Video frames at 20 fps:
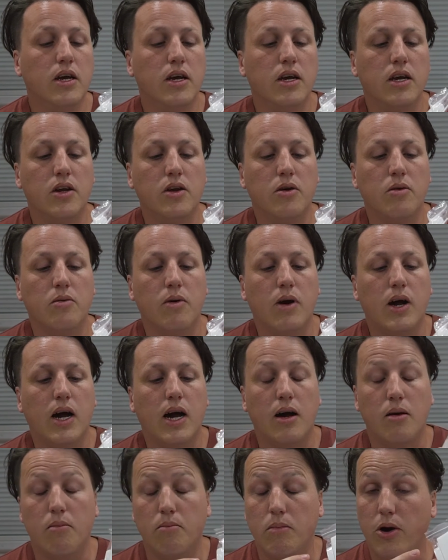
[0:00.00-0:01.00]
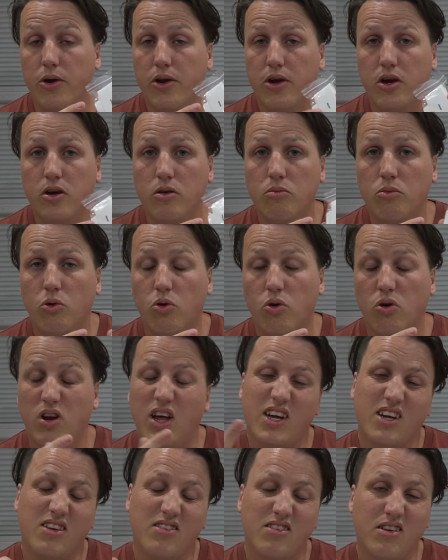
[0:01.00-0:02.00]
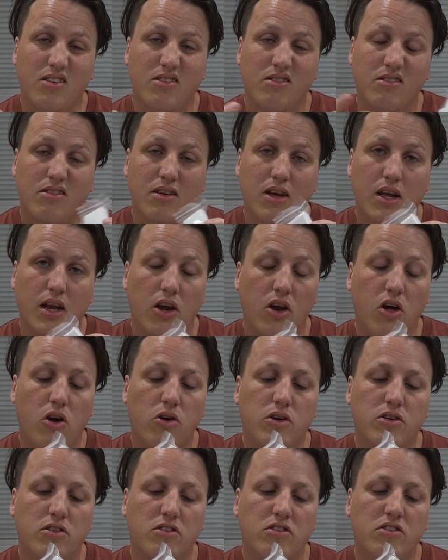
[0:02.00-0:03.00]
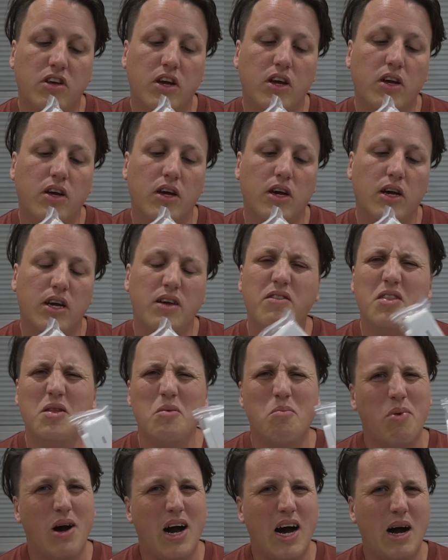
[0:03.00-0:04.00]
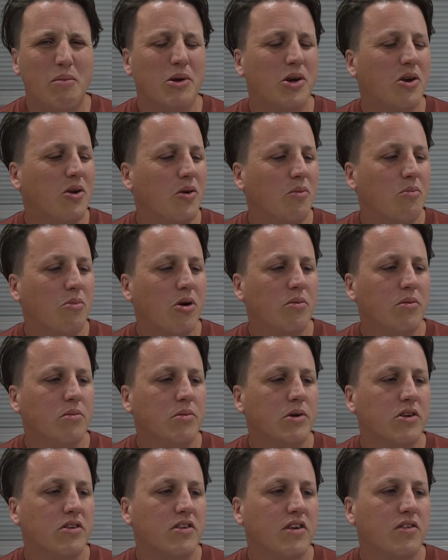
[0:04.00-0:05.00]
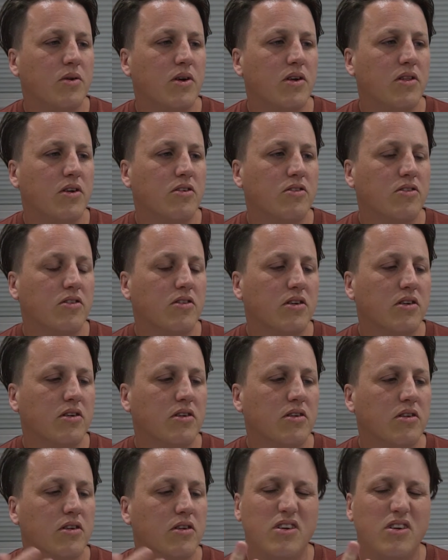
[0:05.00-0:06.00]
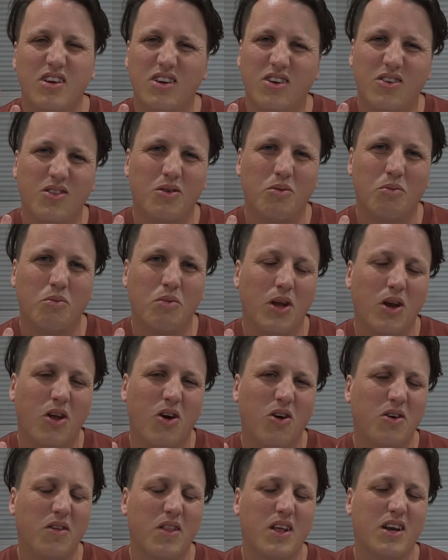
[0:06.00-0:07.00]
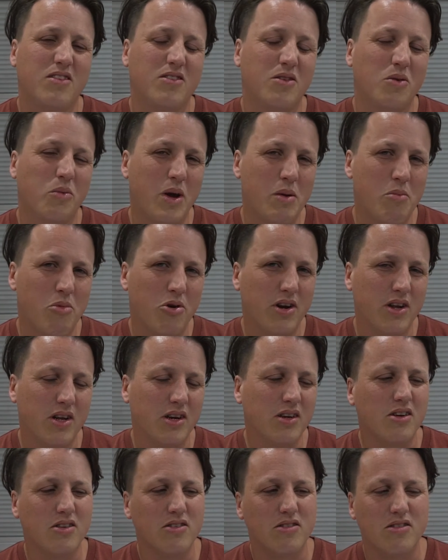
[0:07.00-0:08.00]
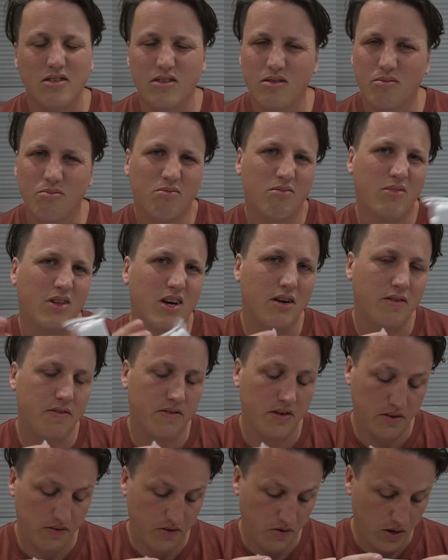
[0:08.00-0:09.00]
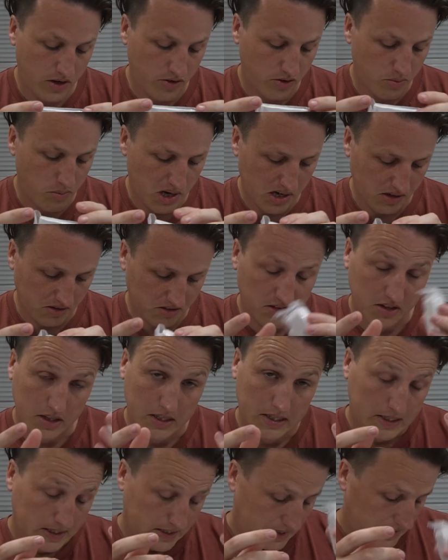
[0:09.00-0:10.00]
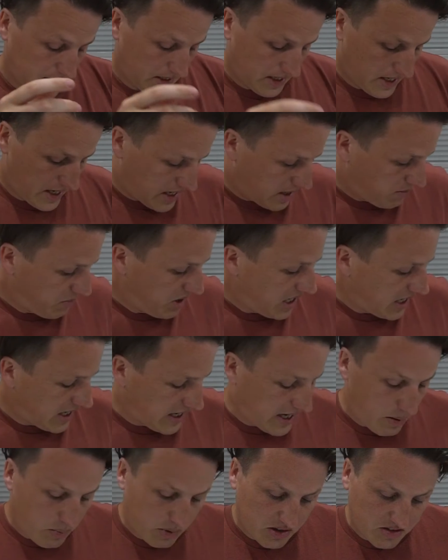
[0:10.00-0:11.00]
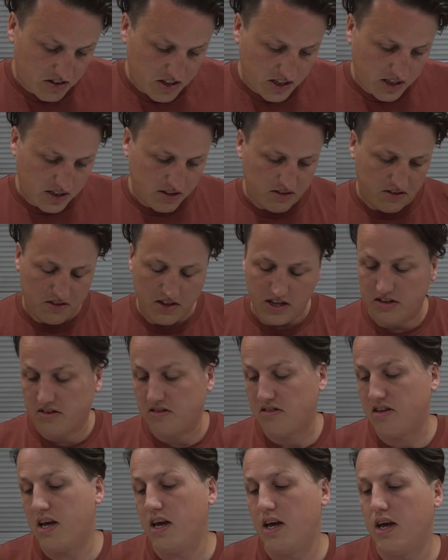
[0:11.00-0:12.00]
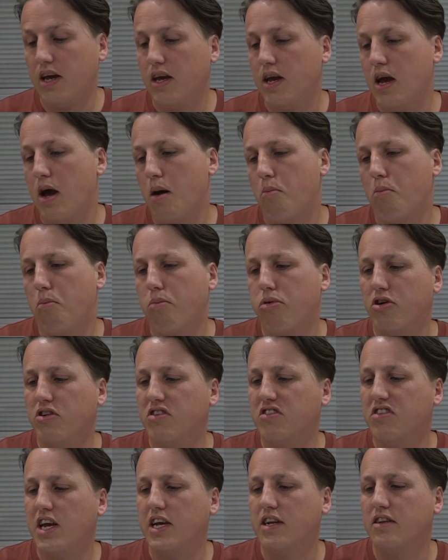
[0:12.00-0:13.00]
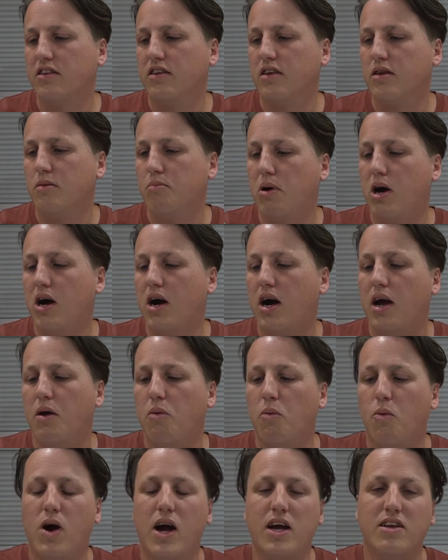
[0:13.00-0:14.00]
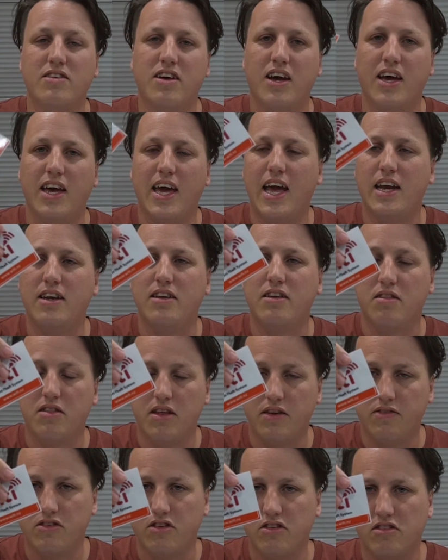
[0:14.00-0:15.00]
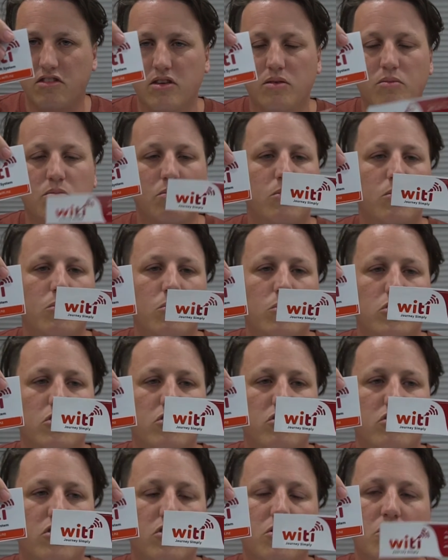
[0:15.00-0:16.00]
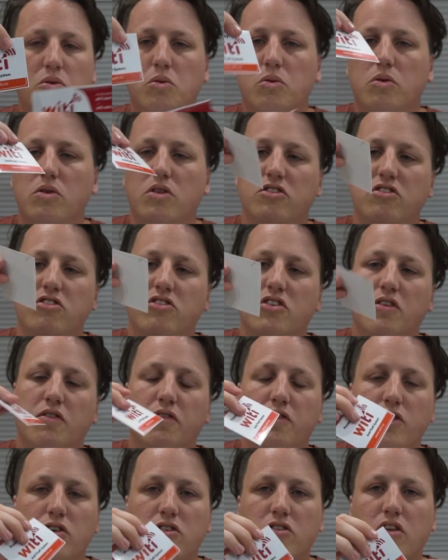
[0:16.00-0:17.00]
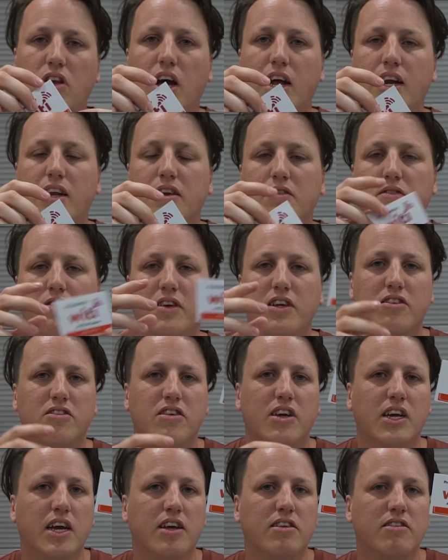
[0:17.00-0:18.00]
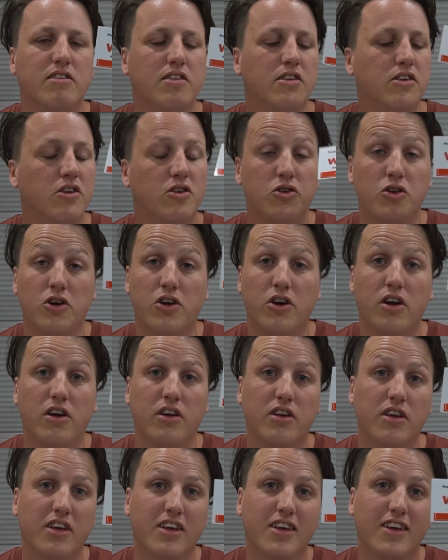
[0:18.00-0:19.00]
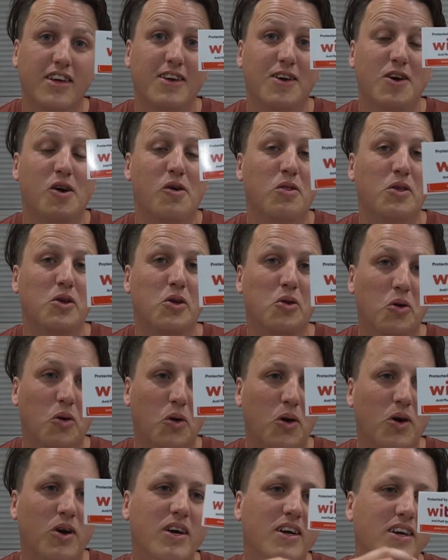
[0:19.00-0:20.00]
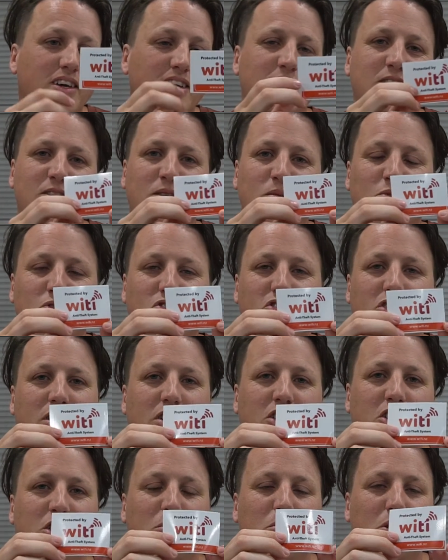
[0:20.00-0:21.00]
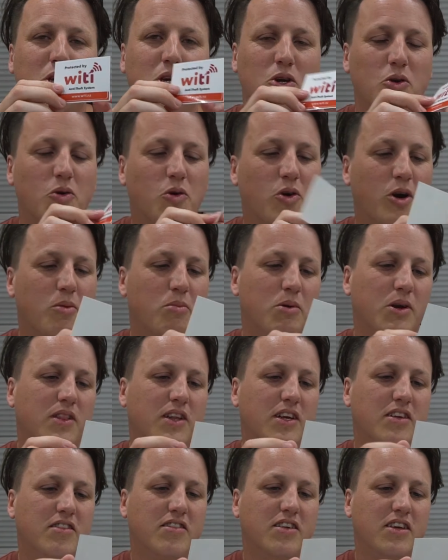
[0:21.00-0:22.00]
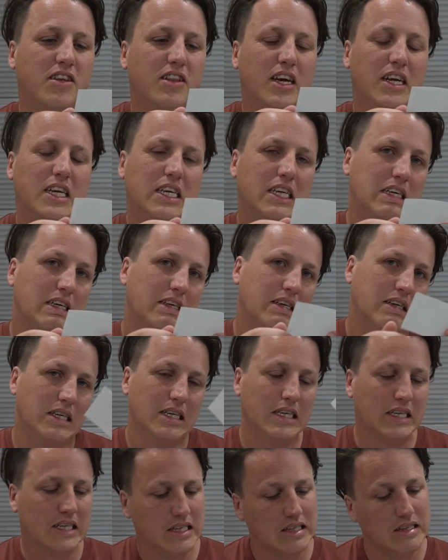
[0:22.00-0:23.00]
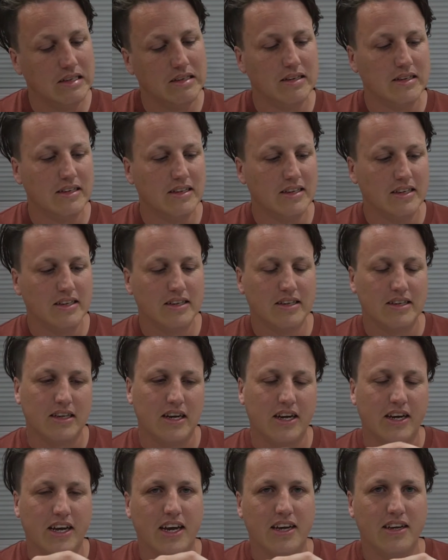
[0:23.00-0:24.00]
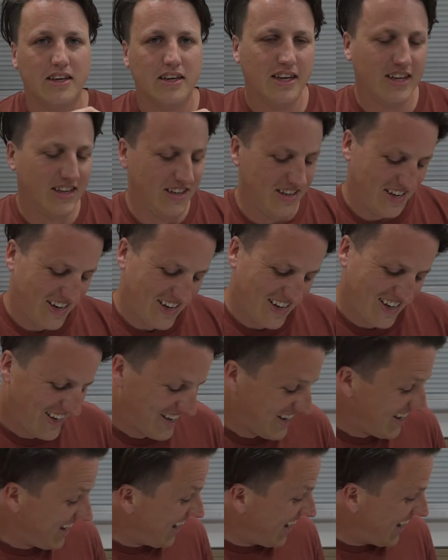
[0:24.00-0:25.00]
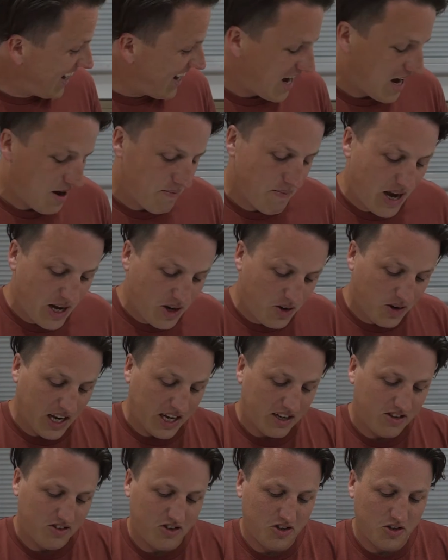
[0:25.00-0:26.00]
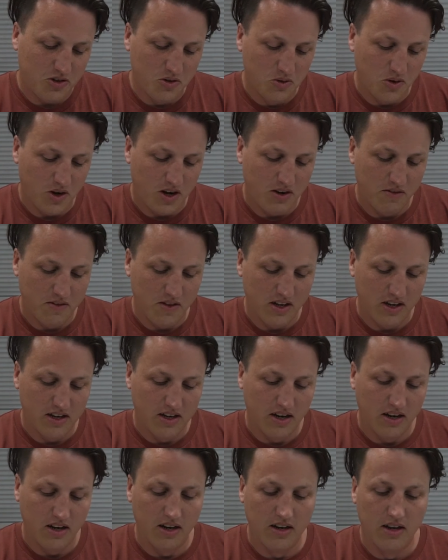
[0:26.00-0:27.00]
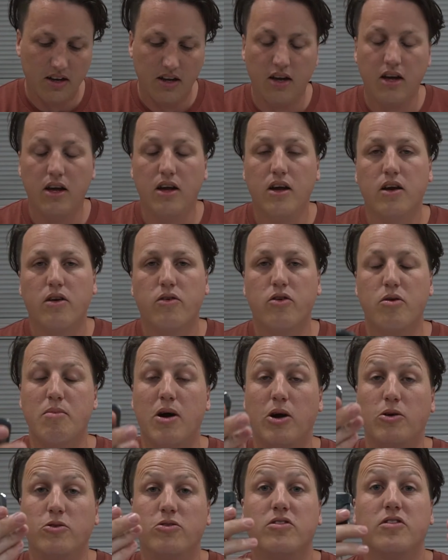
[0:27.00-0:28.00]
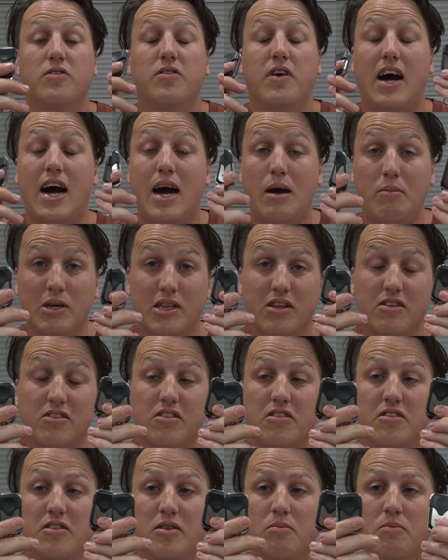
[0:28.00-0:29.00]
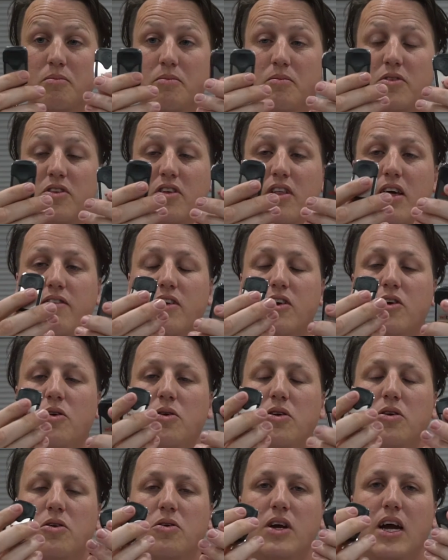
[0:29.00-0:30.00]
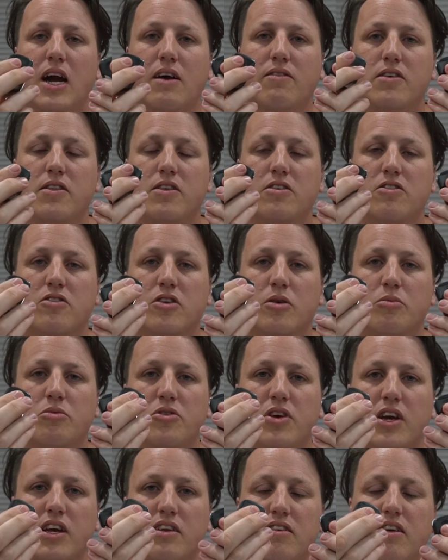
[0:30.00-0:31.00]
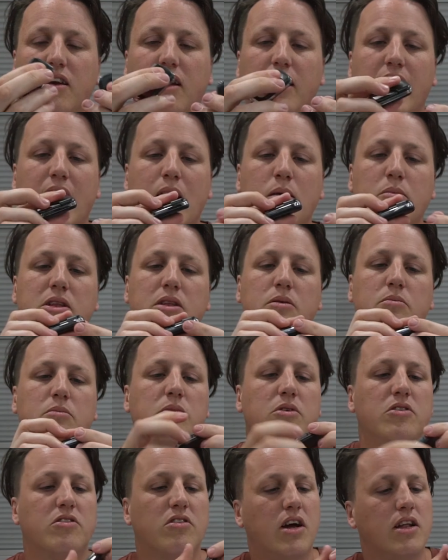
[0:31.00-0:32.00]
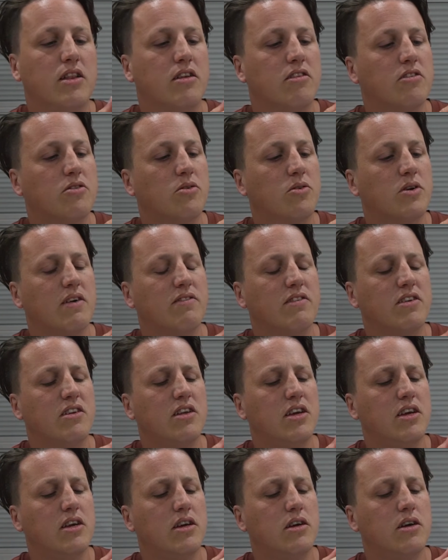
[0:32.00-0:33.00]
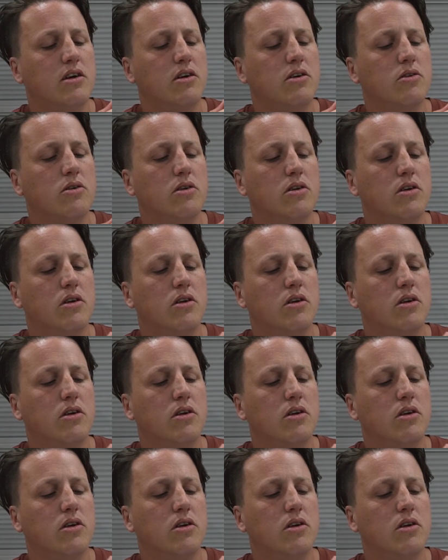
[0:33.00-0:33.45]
motorhome, or like I said, lockers even the barbecue. Probably be good to have one of those on the, on the locker that has the Weber in it, because they're a fair few $100. You get a couple of stickers that say protected by Witi Anti Theft System, which is cool. This is your first line of defense, I guess, the deterrent on the door. Someone's trying to jimmy your door open and they see that and go, okay. And you get 2 of the little remotes for arming the system. So they have a cool little cover that stops you accidentally arming them. Slide this little cover down